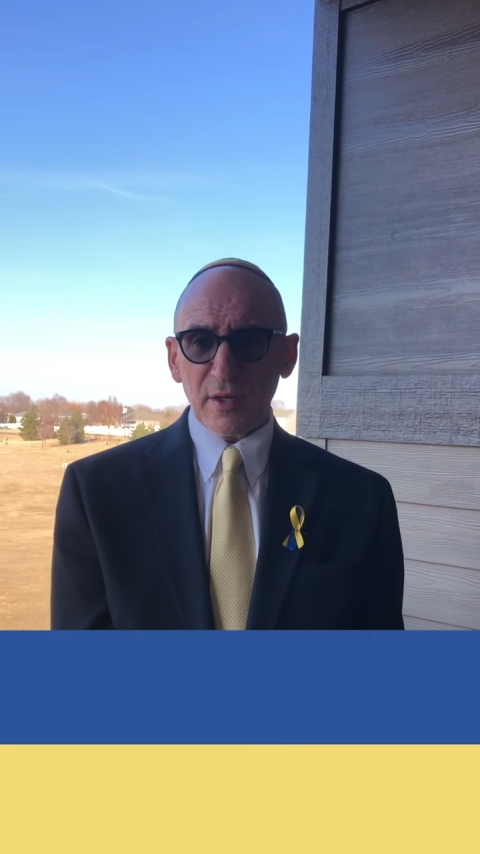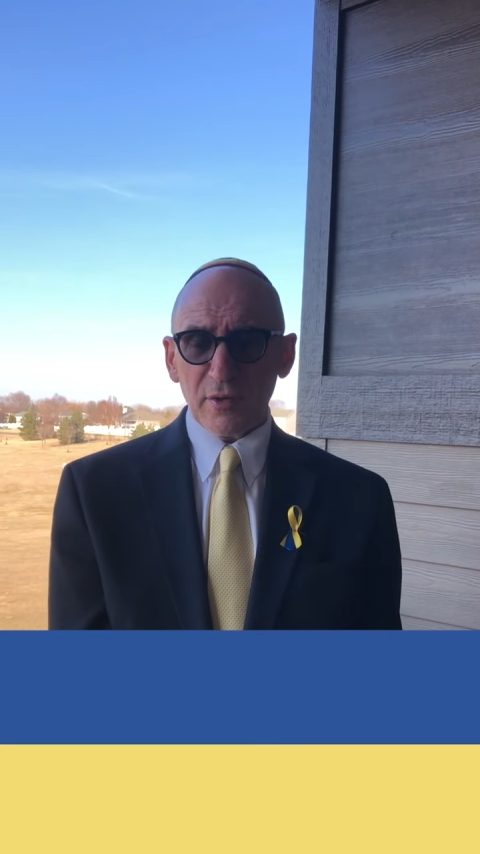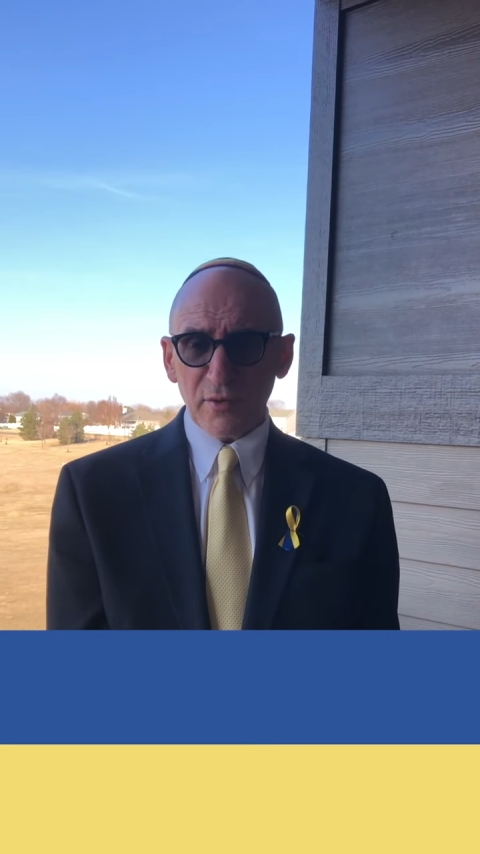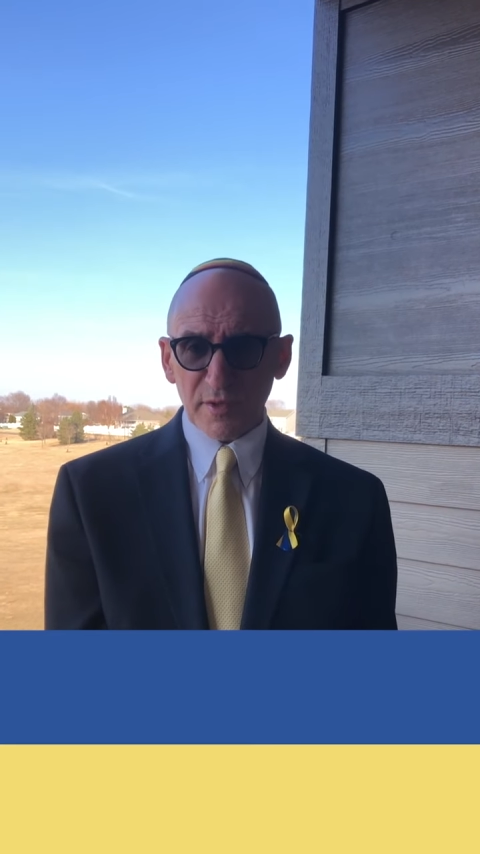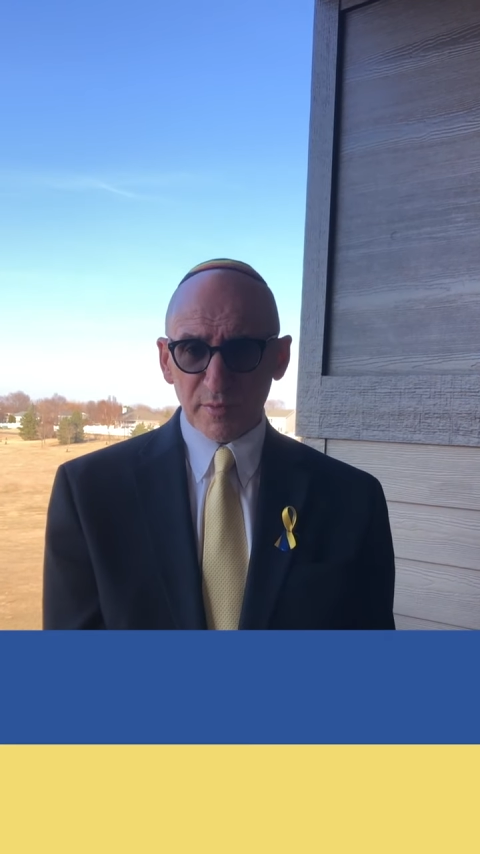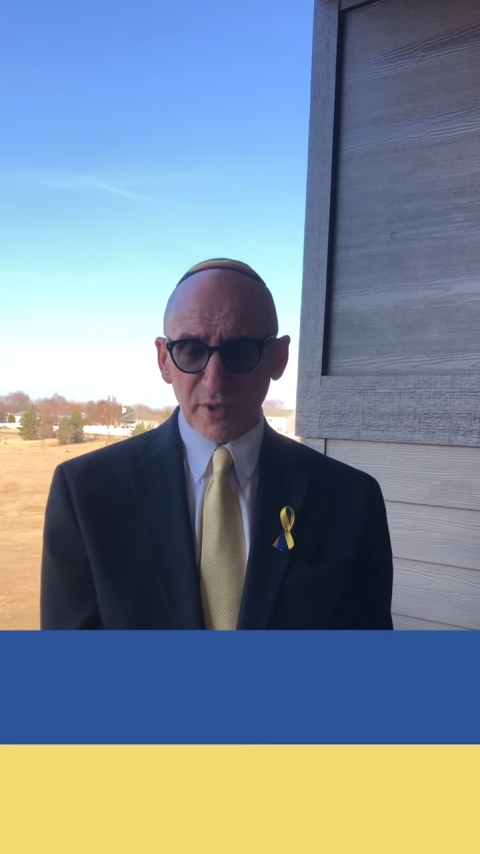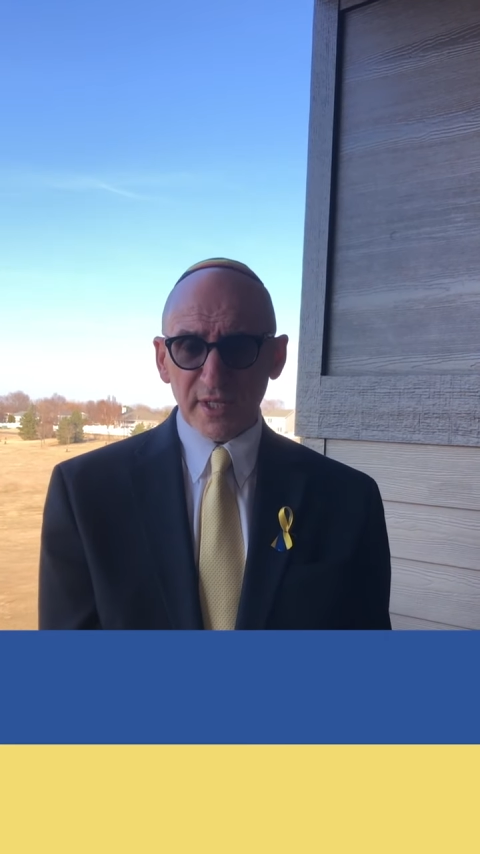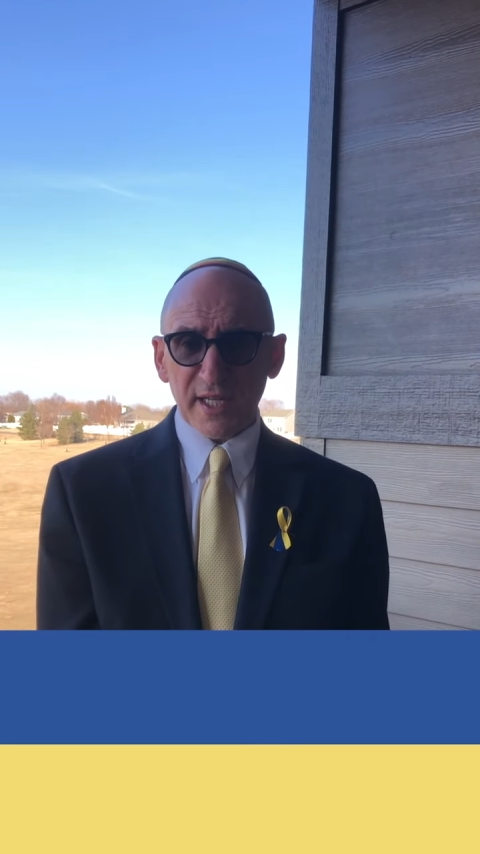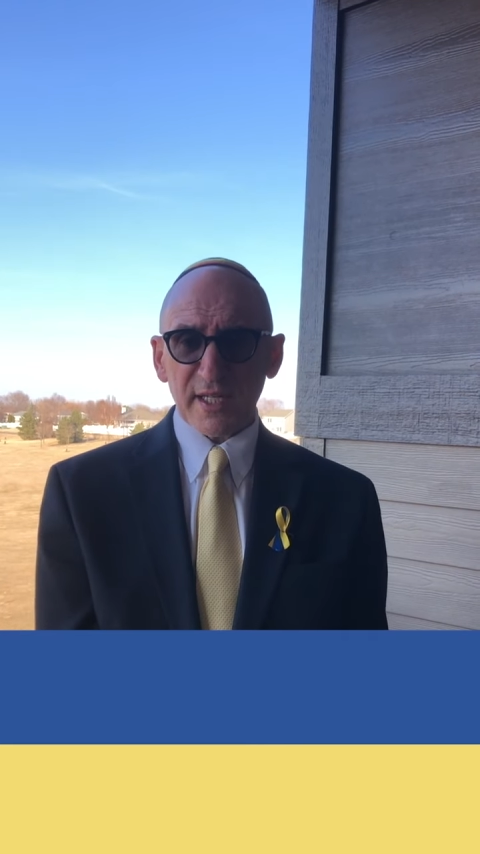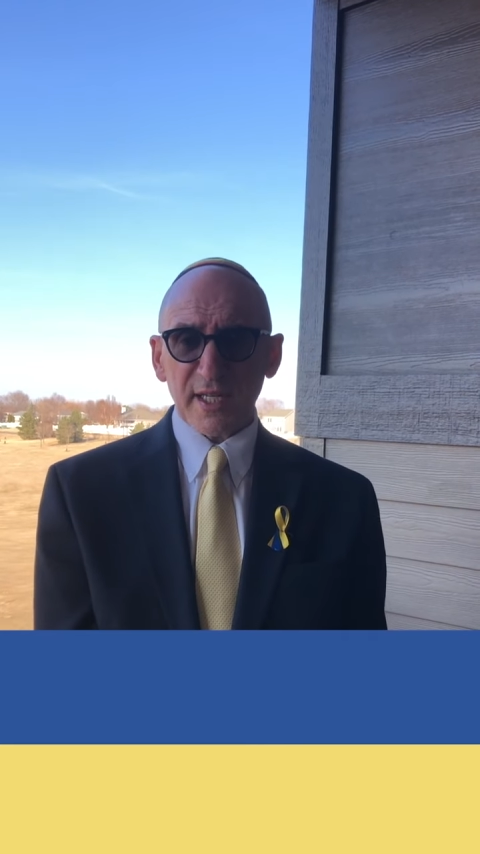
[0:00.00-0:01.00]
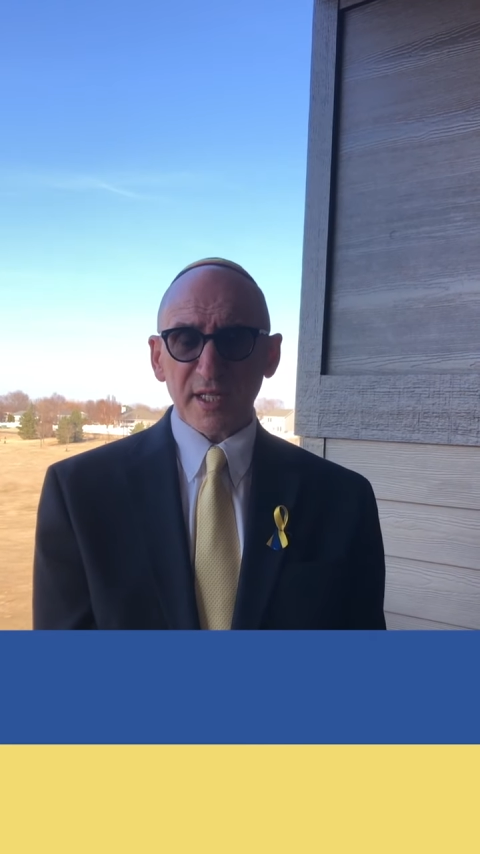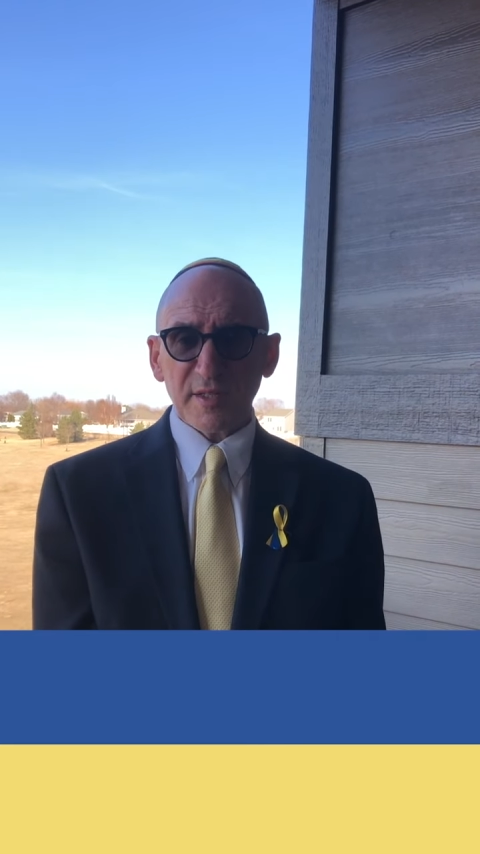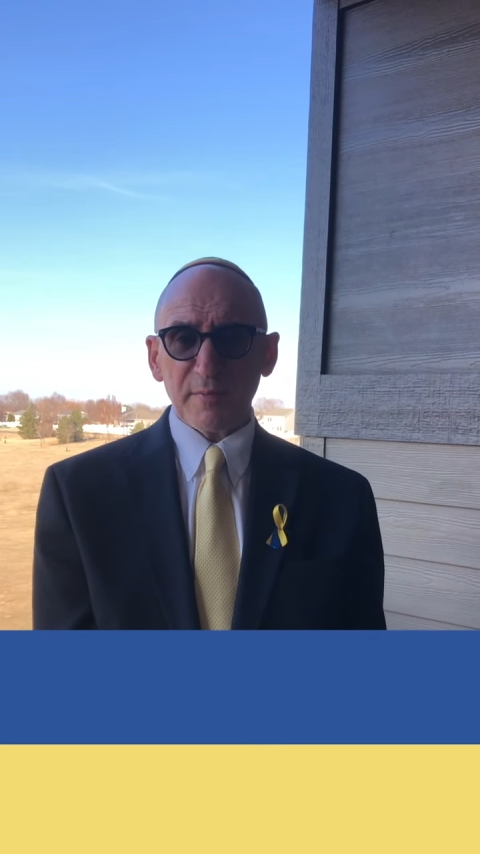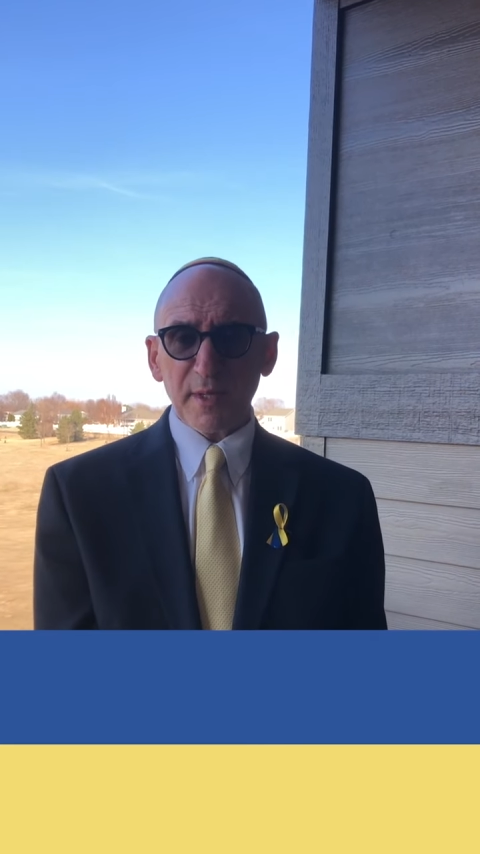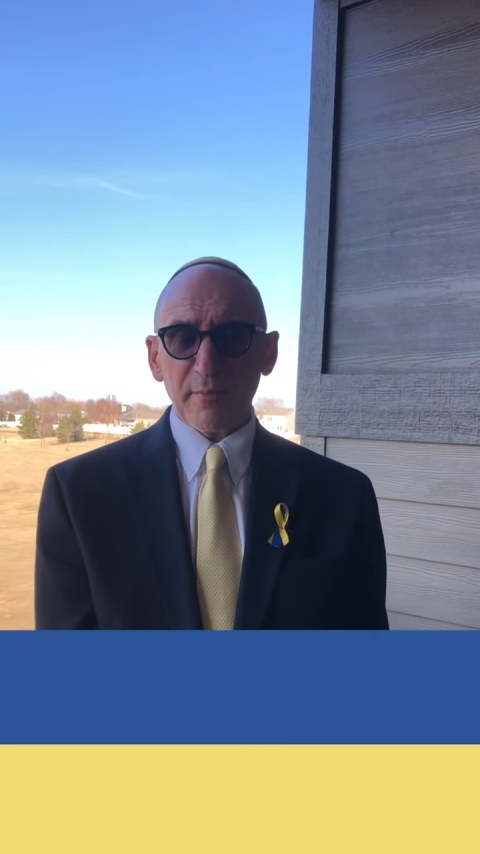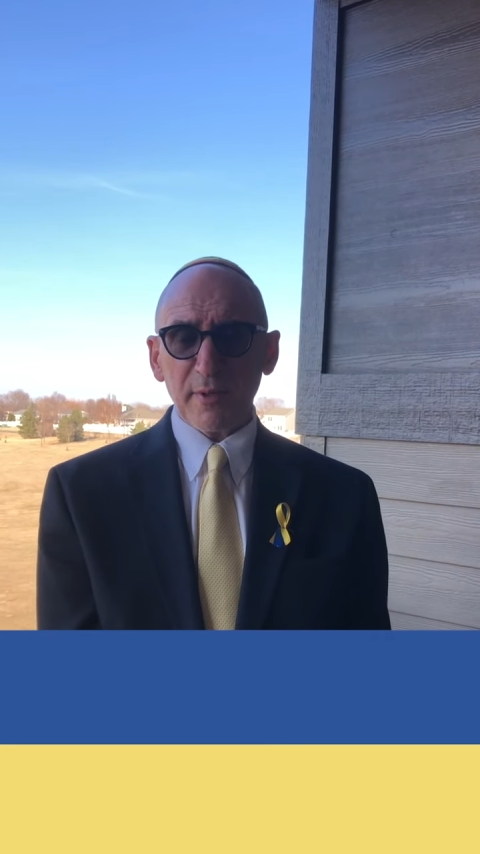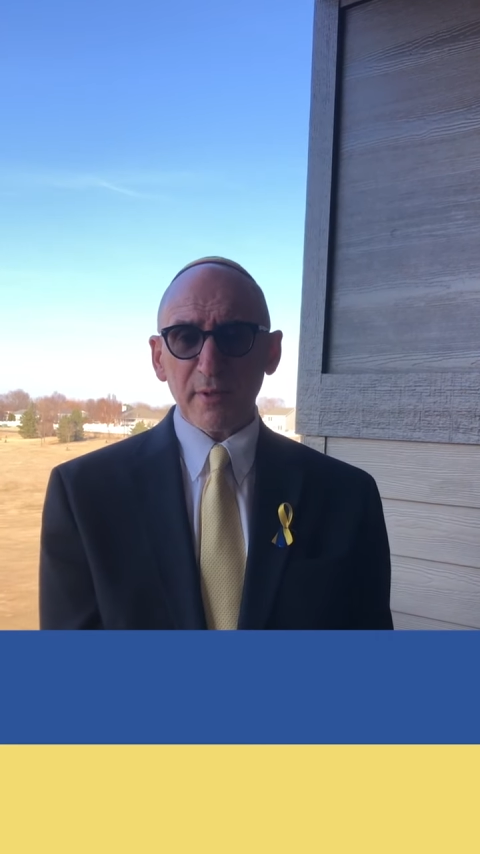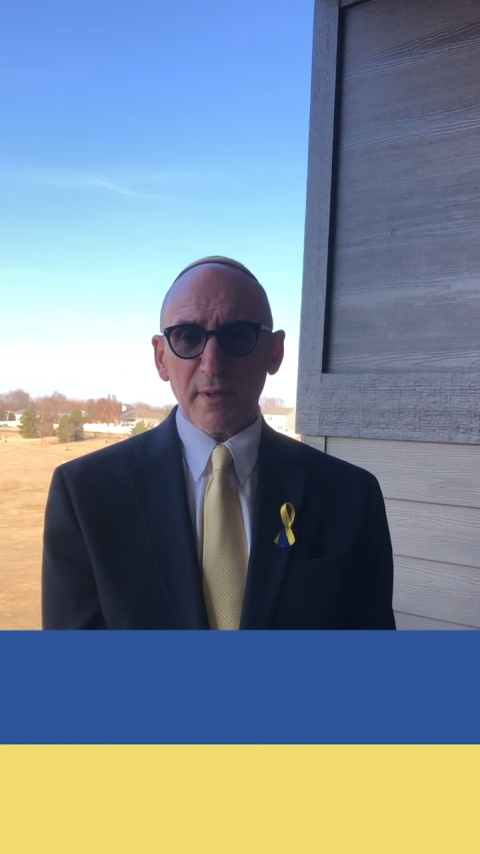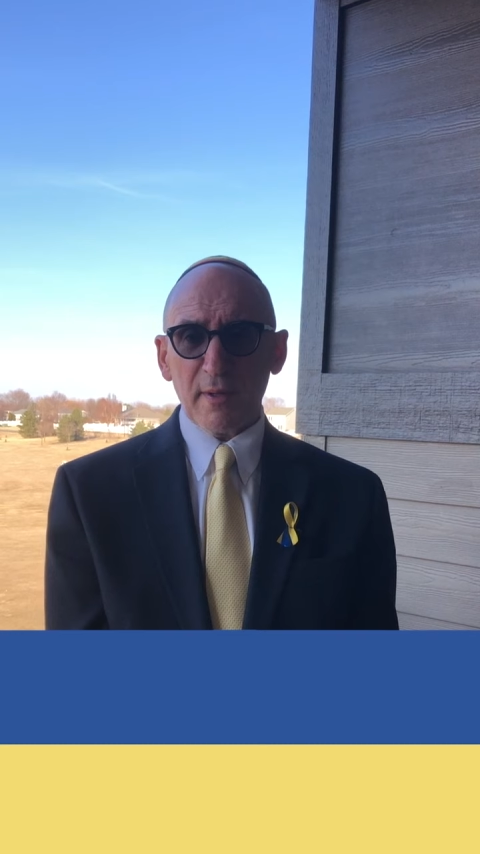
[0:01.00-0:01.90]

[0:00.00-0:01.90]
who is protecting his people.